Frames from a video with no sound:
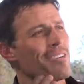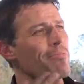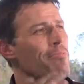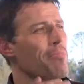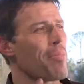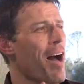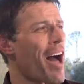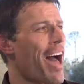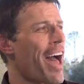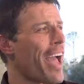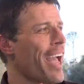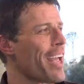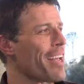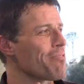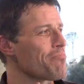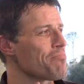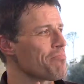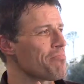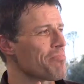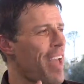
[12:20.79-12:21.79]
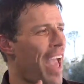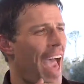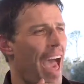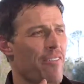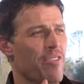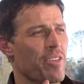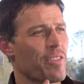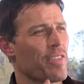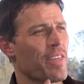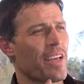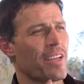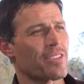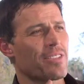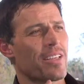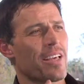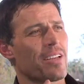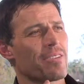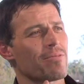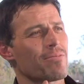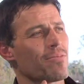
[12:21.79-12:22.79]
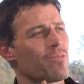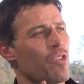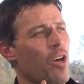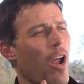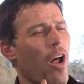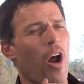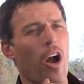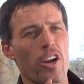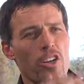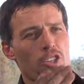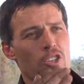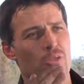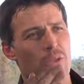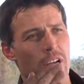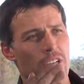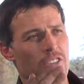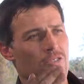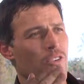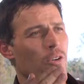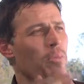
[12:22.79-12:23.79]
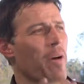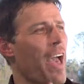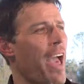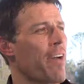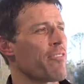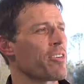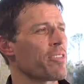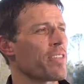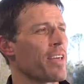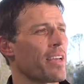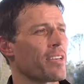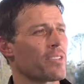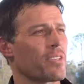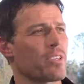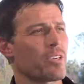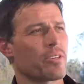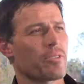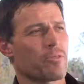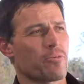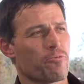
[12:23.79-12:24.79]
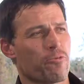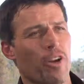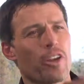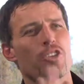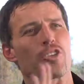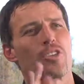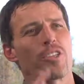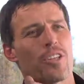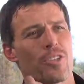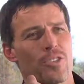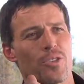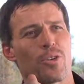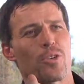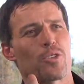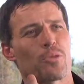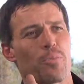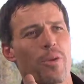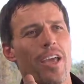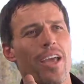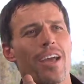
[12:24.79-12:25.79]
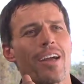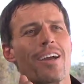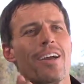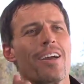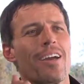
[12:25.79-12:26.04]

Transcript: by having things that aren't stressful, by having things that are frictionless, so to speak,